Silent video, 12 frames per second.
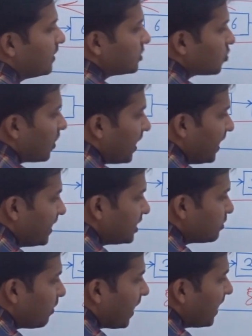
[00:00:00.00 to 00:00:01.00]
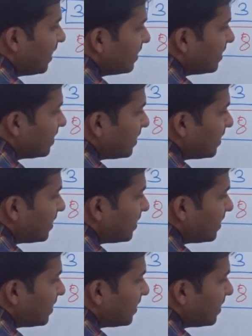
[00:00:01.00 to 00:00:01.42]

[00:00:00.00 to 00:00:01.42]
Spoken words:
So 8 by